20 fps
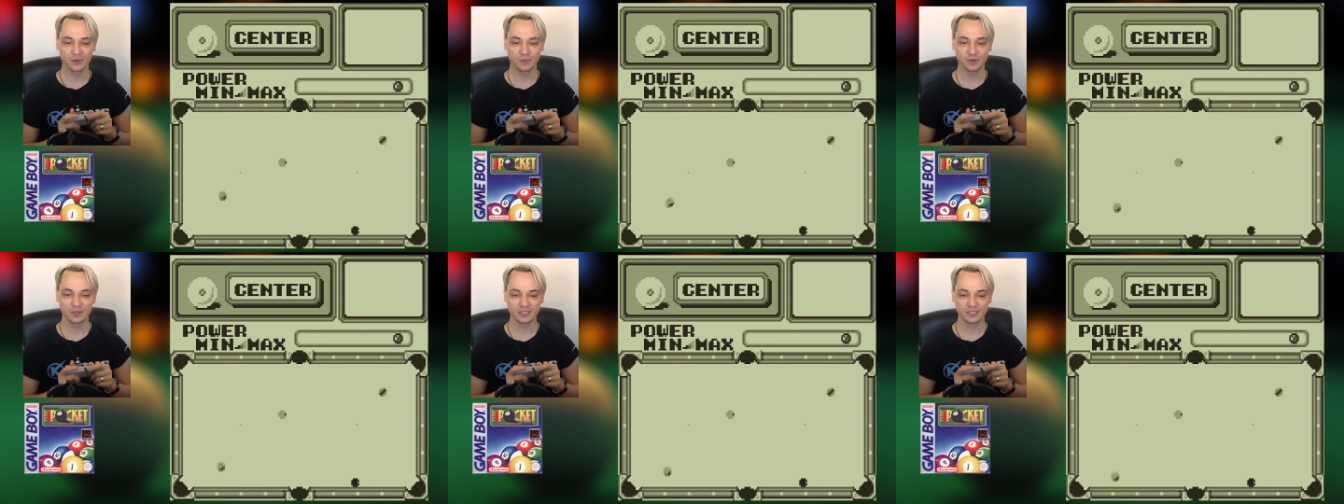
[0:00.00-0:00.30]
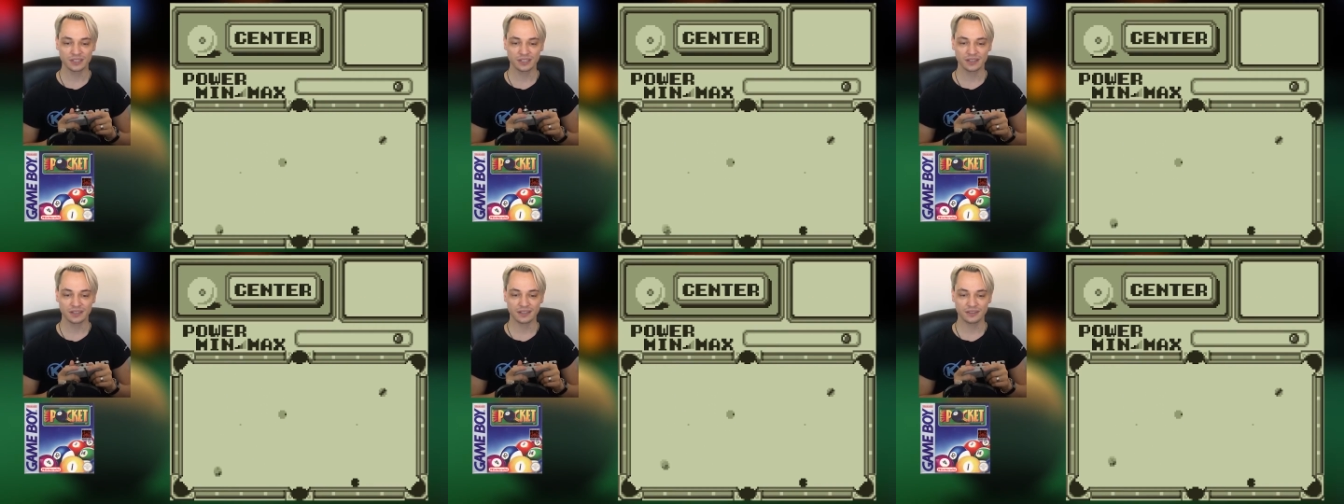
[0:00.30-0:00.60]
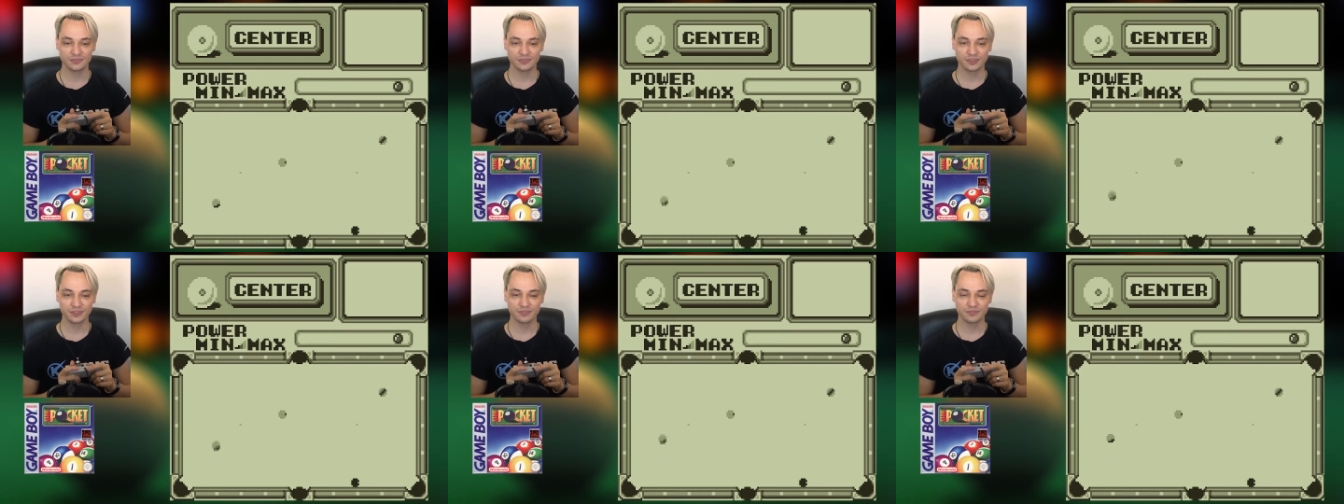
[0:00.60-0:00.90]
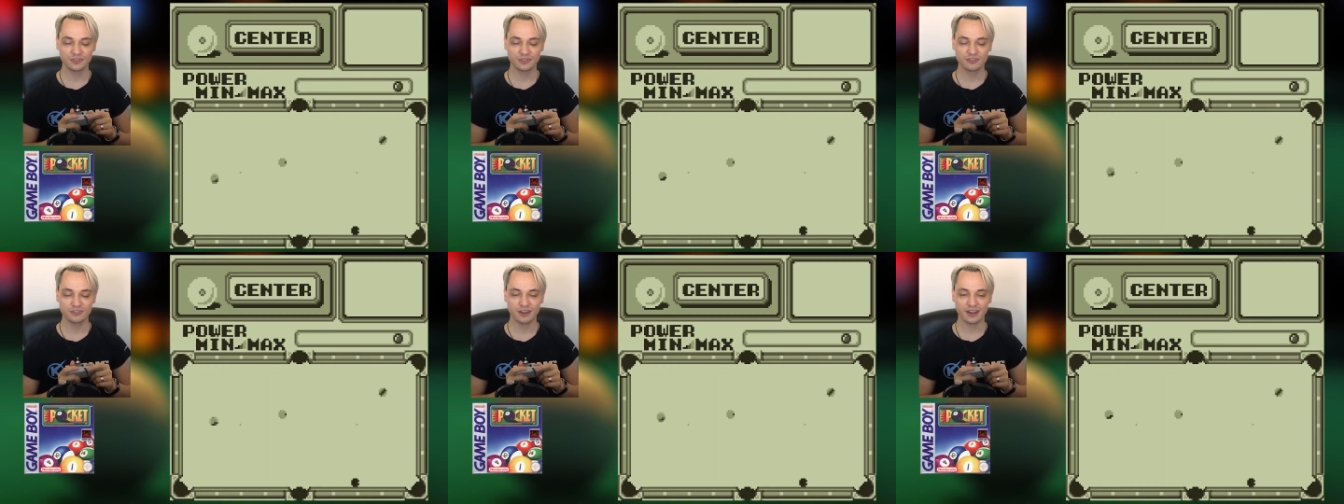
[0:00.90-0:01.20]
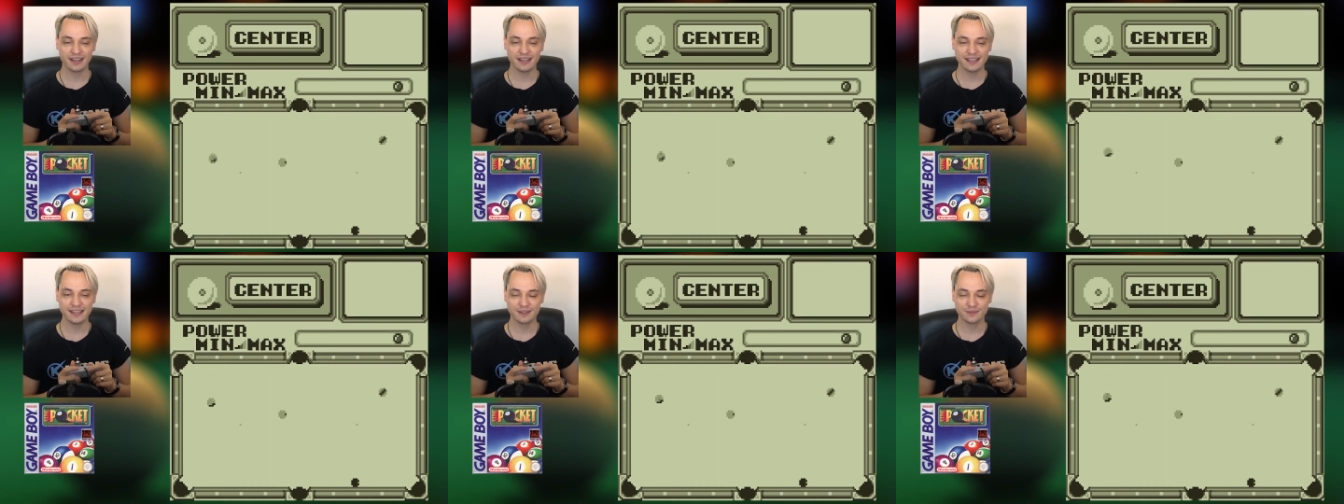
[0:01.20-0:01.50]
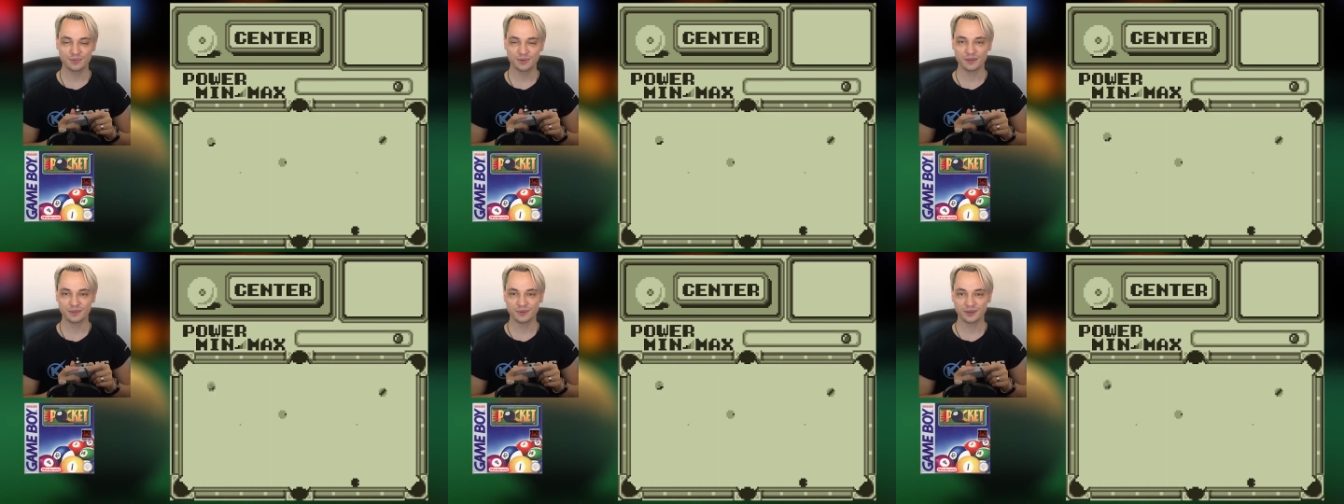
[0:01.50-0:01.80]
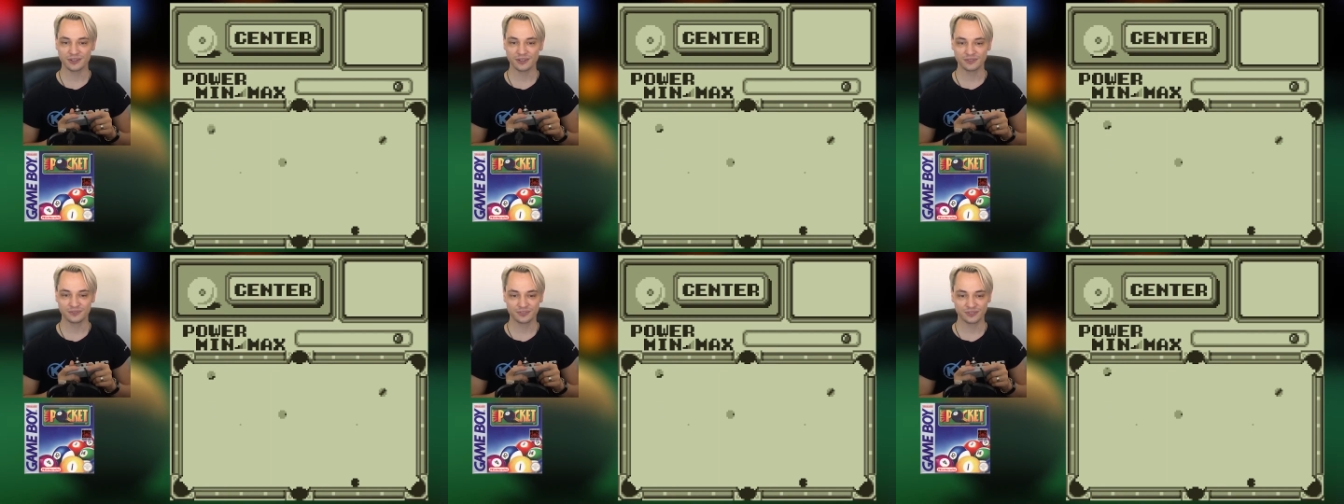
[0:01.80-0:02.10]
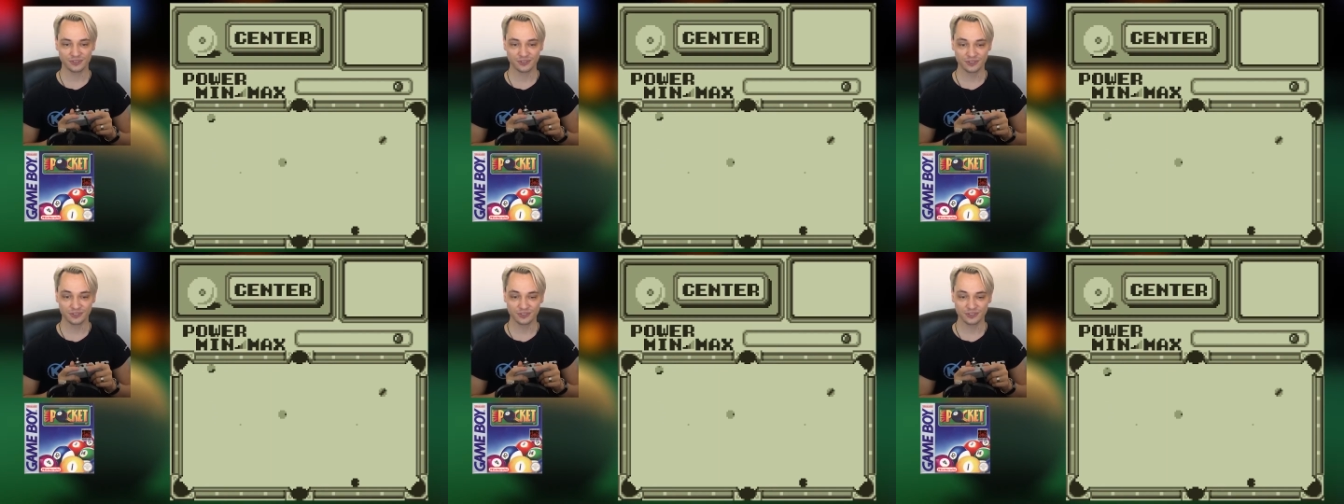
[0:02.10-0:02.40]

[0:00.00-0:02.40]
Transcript: which if you know a little bit about soccer,